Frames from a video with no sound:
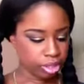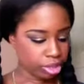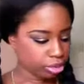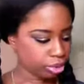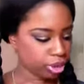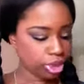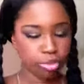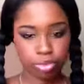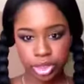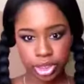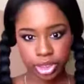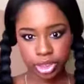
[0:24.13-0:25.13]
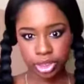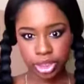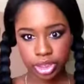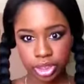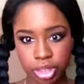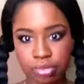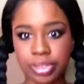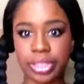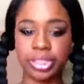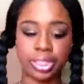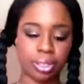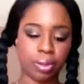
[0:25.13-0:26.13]
Since I really didn't get to cover
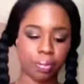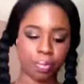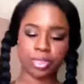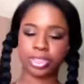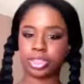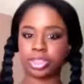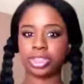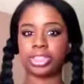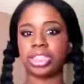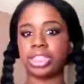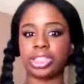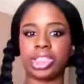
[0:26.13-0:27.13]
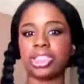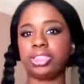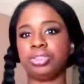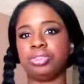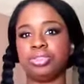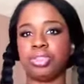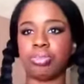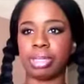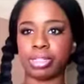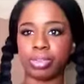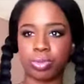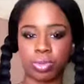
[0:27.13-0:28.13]
it, but this is just dedicated to the
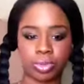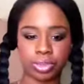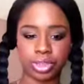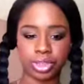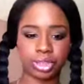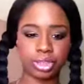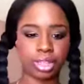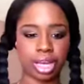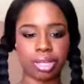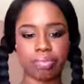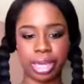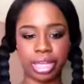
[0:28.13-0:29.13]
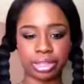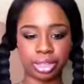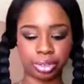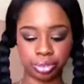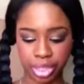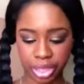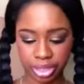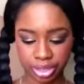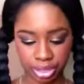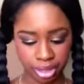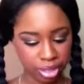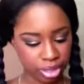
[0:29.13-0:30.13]
Michael Kors iPad 2 case.